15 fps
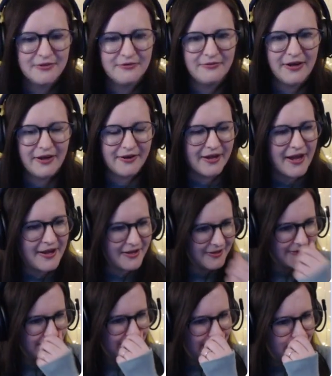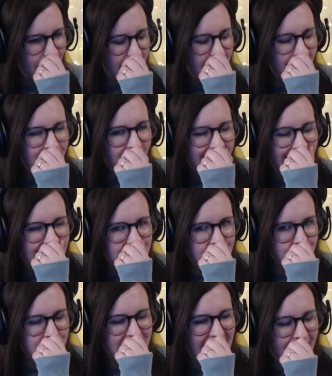Right, okay. I'm not I'm not getting
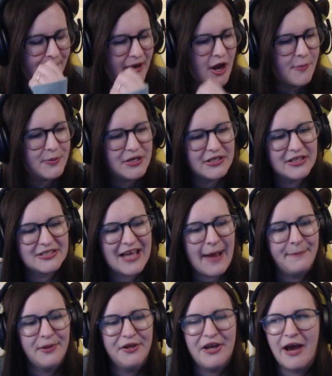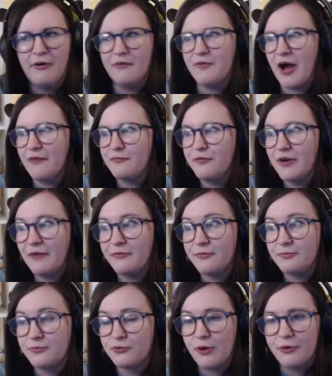jump scared by opening the tablet now. I've I've I've
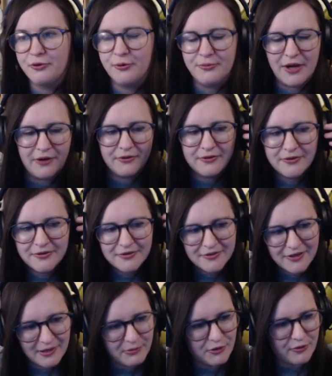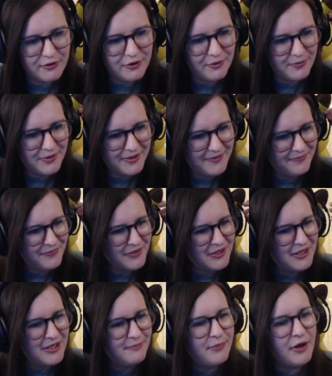grown up now. I'm a grown up.
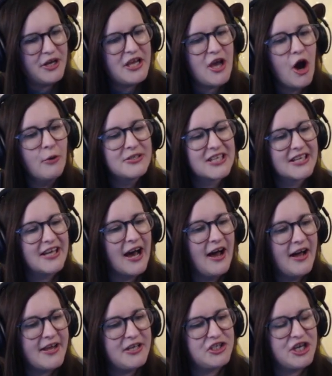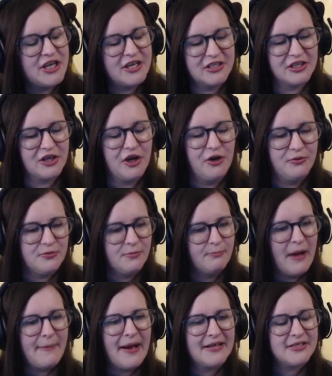Bonnie oh it's a guy, Chica's a girl.
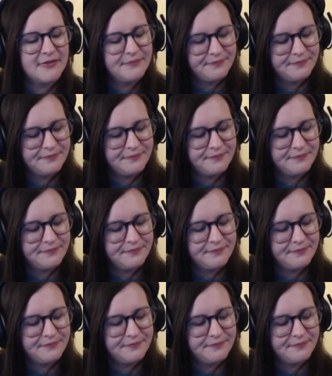My bad.